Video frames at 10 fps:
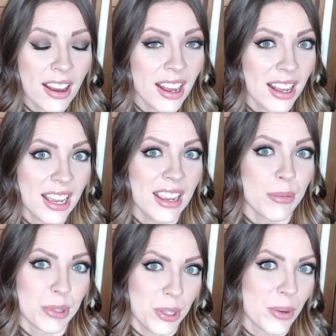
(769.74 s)
I
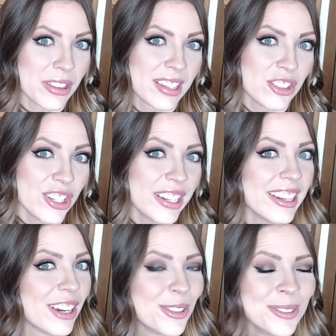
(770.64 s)
really want that shade
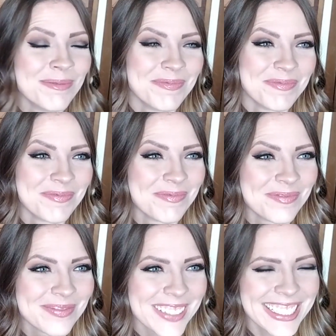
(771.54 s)
now.
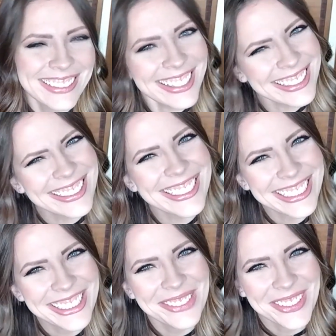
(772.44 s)
I sound like such a
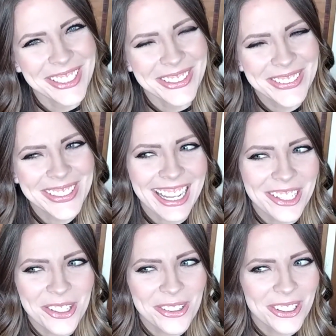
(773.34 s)
creeper, don't I? I
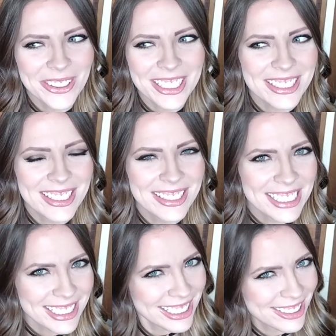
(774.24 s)
know all these
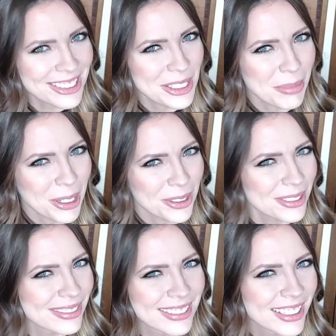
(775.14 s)
details about
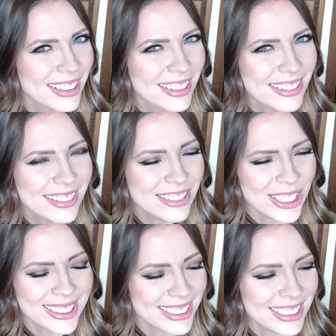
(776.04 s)

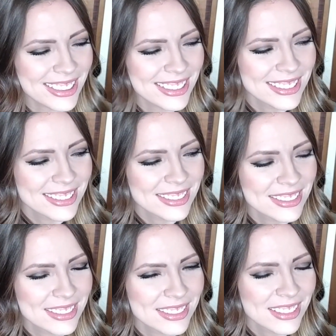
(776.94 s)
Jessica.
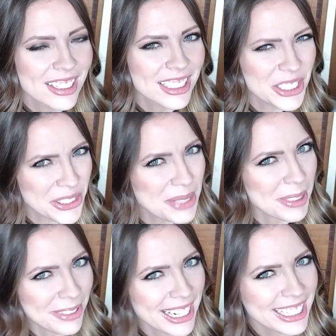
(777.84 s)
It's
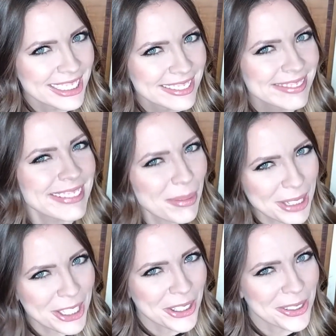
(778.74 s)
creepy, right? Let
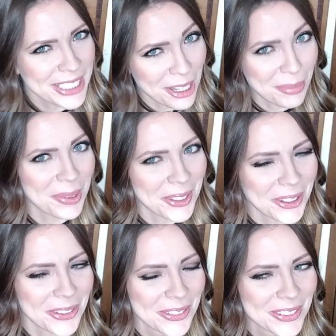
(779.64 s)
me know down
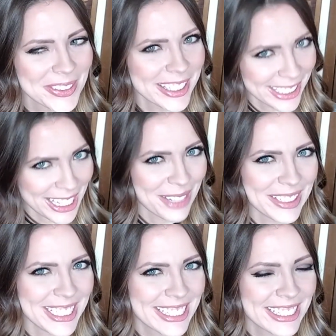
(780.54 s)
below in the
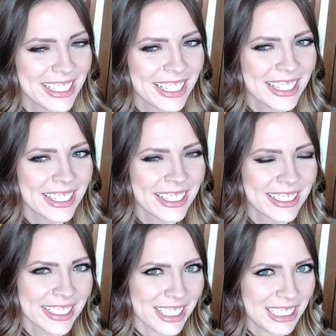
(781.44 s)
comments
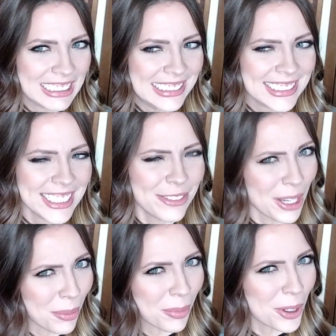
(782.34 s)
if
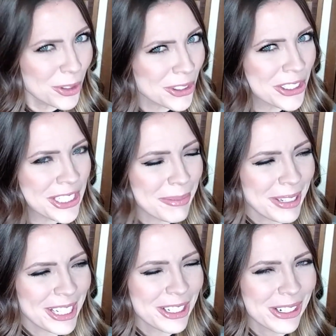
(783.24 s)
I'm ultra
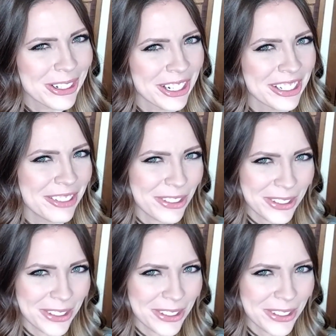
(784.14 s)
creepy or if